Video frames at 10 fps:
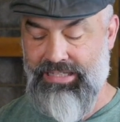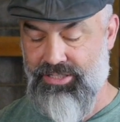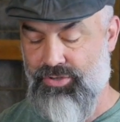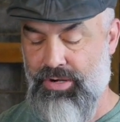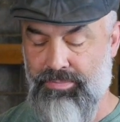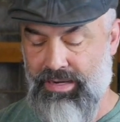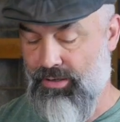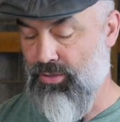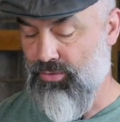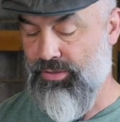strip that I'll
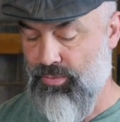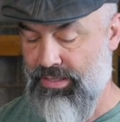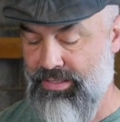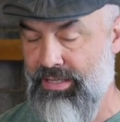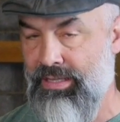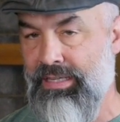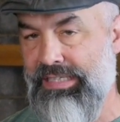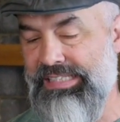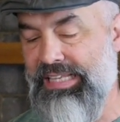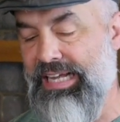hold it with,
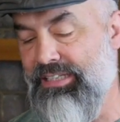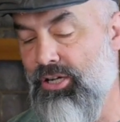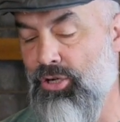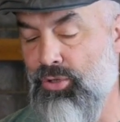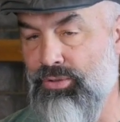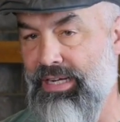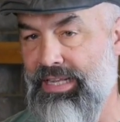because I like to hold it.